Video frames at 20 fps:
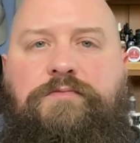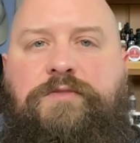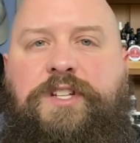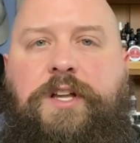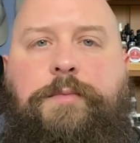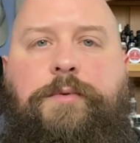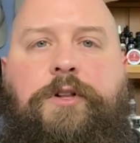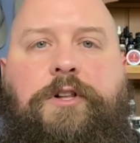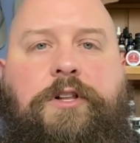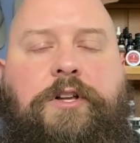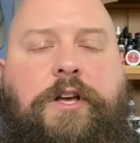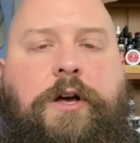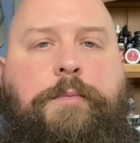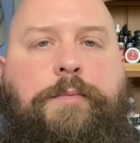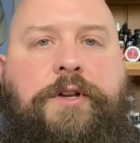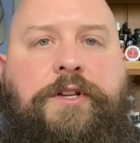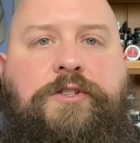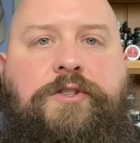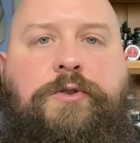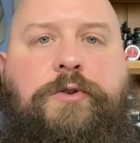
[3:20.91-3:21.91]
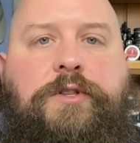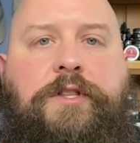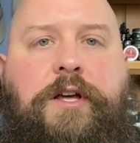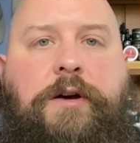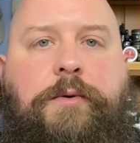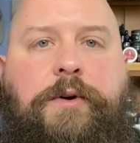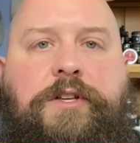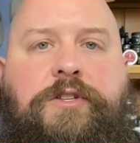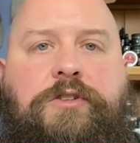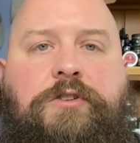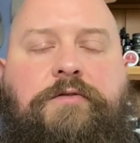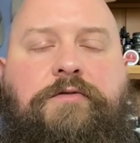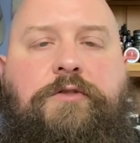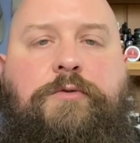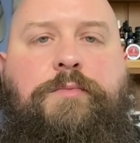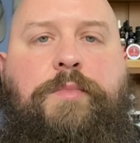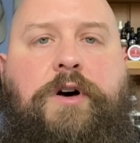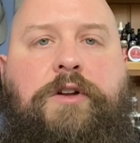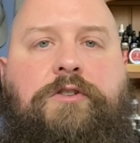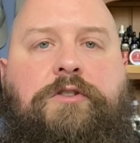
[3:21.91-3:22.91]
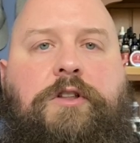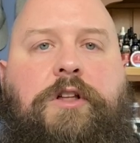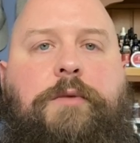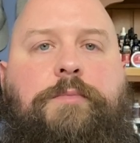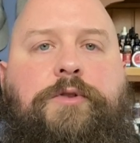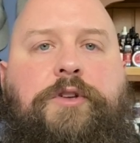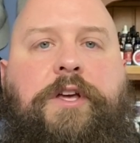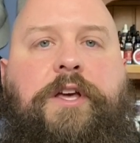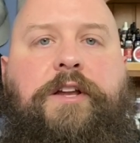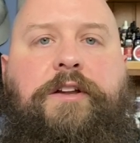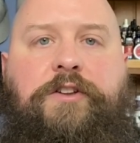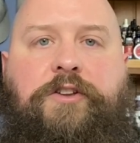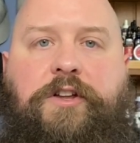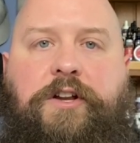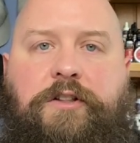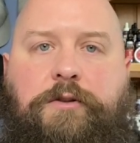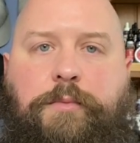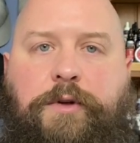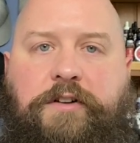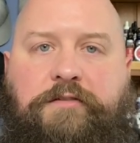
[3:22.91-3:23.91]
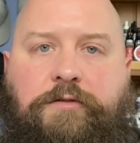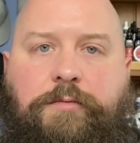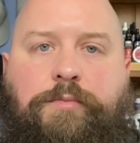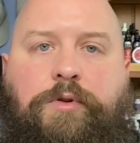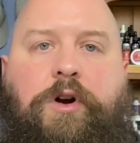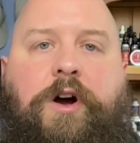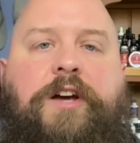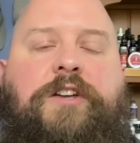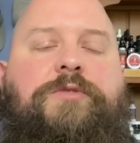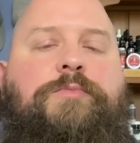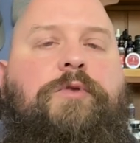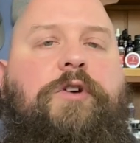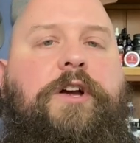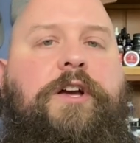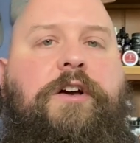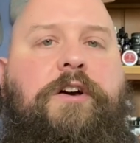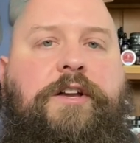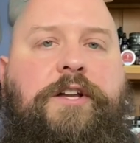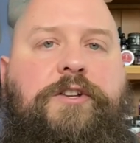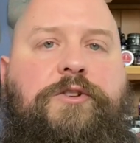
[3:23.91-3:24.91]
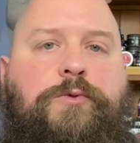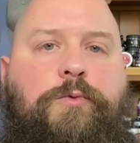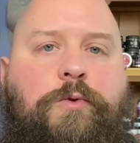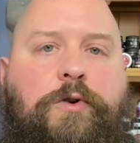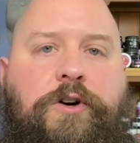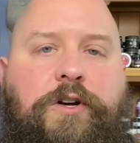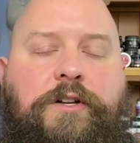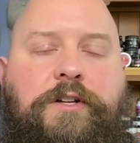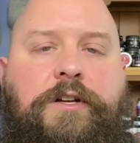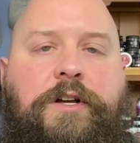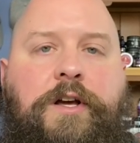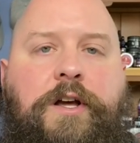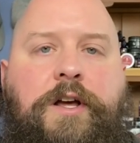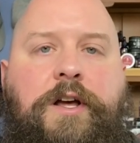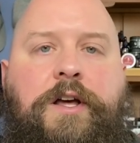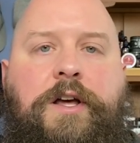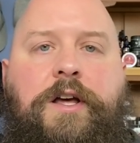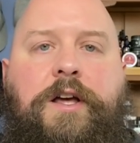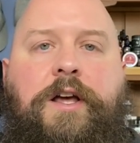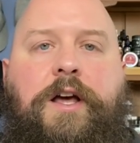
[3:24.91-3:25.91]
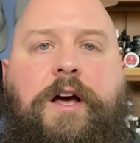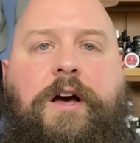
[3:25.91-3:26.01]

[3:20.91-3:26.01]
Typically companies do it that way. So if you bundle up, you get, you get a little bit of a price break on each one.